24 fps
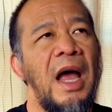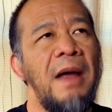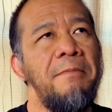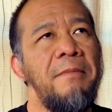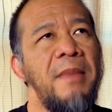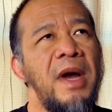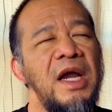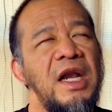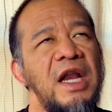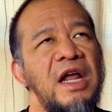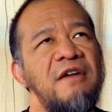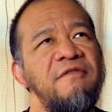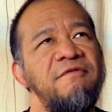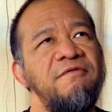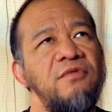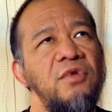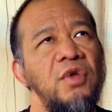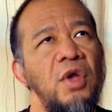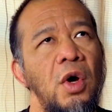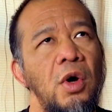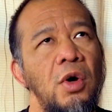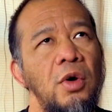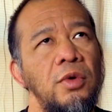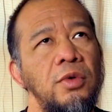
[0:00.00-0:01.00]
I might have
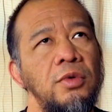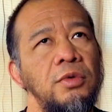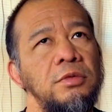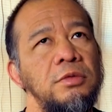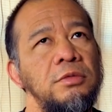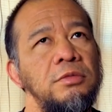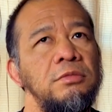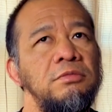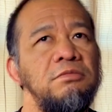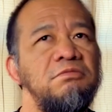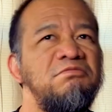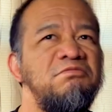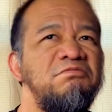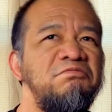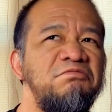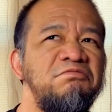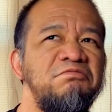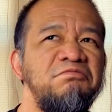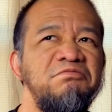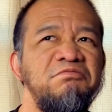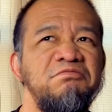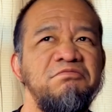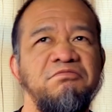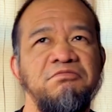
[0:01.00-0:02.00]
known
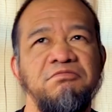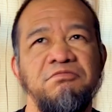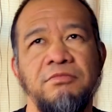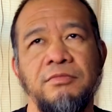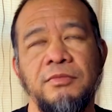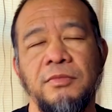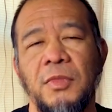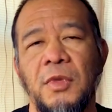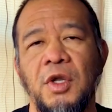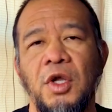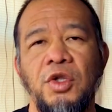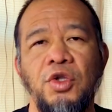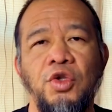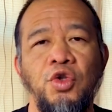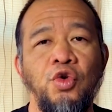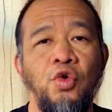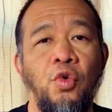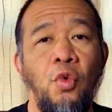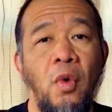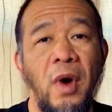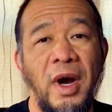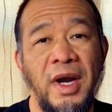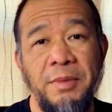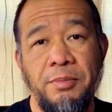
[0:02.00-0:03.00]

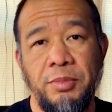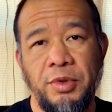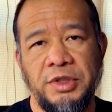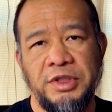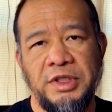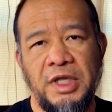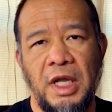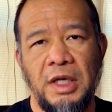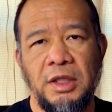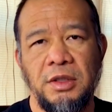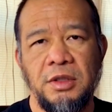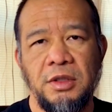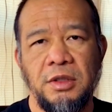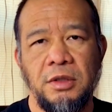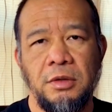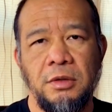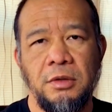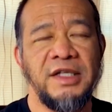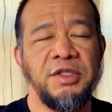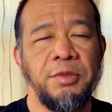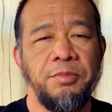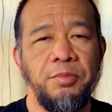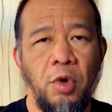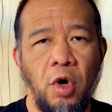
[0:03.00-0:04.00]
20%
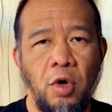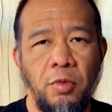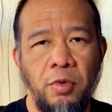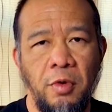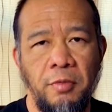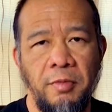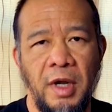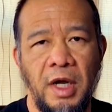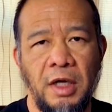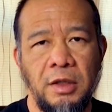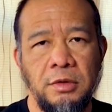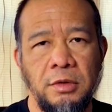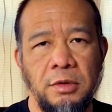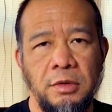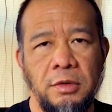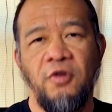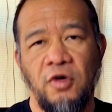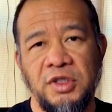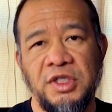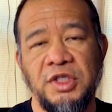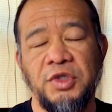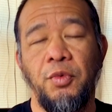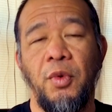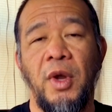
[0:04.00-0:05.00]
as a purple belt
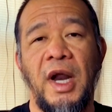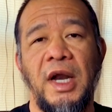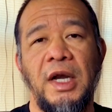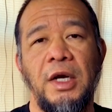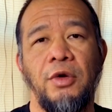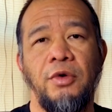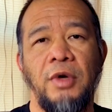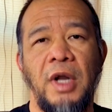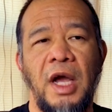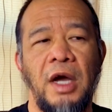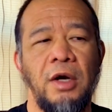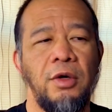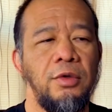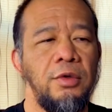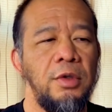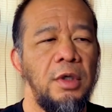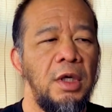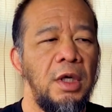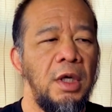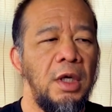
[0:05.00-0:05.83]
versus what I know now.